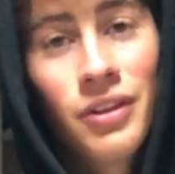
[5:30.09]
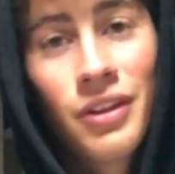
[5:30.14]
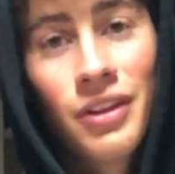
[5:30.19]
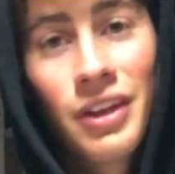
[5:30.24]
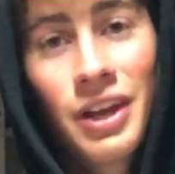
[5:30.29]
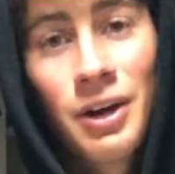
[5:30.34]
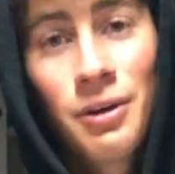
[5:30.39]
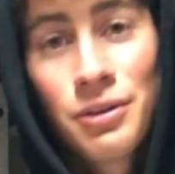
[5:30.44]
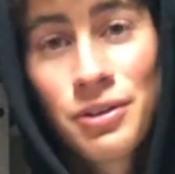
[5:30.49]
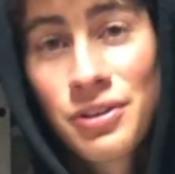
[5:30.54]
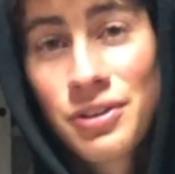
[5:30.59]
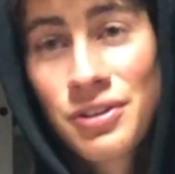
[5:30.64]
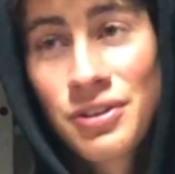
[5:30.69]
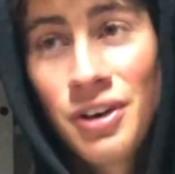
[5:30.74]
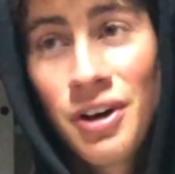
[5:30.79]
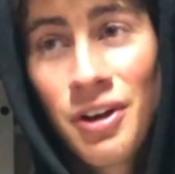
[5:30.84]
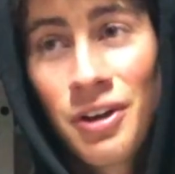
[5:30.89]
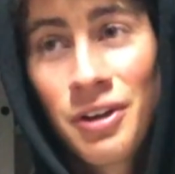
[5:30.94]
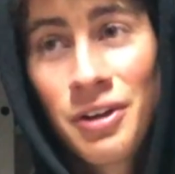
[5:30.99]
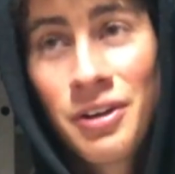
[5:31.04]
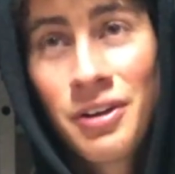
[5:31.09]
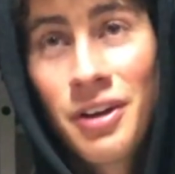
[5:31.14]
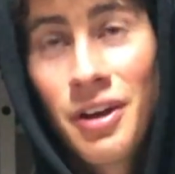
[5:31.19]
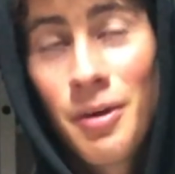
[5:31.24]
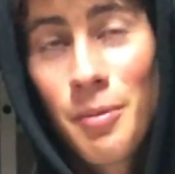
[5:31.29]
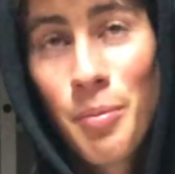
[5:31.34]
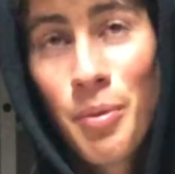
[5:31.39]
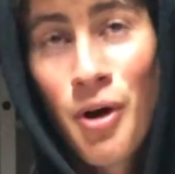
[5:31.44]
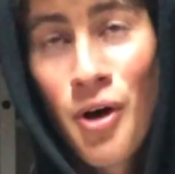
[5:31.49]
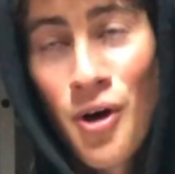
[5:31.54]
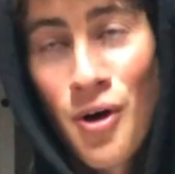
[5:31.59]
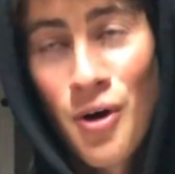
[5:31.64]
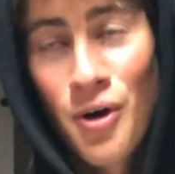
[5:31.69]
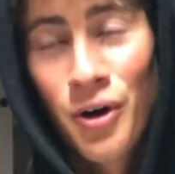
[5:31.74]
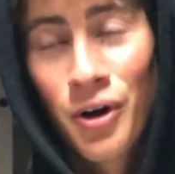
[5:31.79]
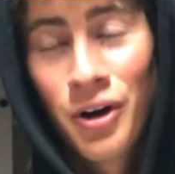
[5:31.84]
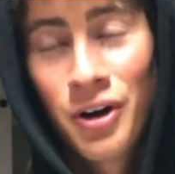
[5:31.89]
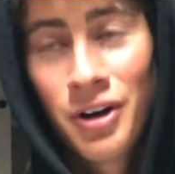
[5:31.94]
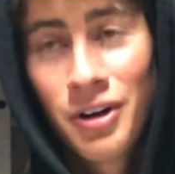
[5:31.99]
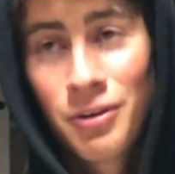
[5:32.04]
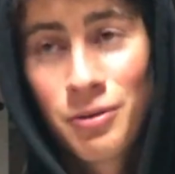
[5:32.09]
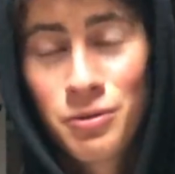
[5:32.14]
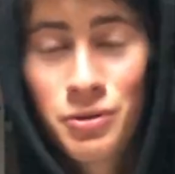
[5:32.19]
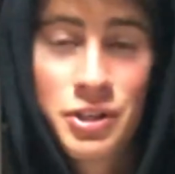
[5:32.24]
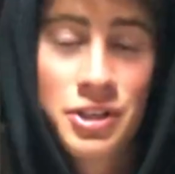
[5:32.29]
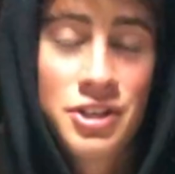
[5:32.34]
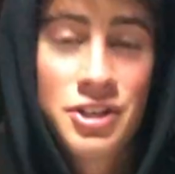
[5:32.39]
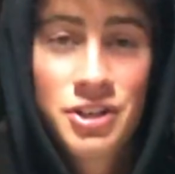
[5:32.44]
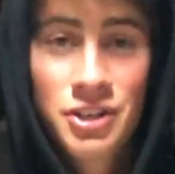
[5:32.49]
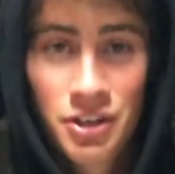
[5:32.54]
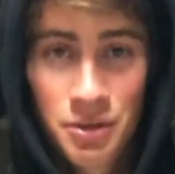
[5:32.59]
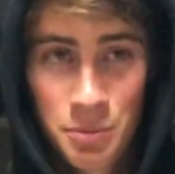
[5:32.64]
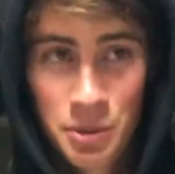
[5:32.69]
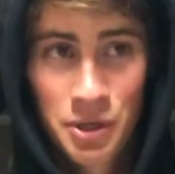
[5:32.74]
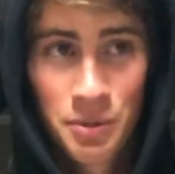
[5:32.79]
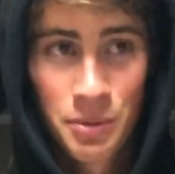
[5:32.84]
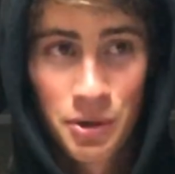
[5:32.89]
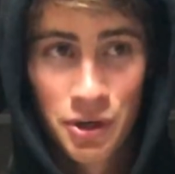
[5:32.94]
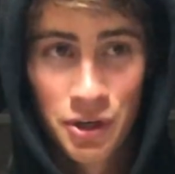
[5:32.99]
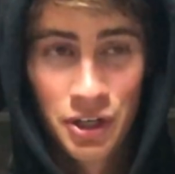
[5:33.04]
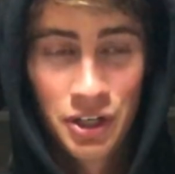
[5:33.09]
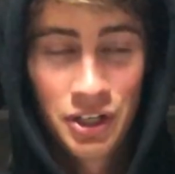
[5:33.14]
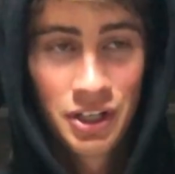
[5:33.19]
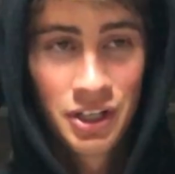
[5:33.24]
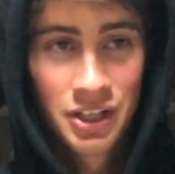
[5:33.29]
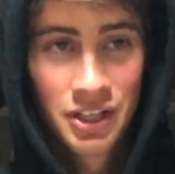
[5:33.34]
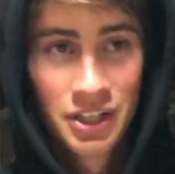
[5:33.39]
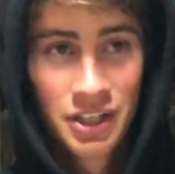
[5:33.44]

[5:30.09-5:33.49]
That was a solid par, which should have been a birdie.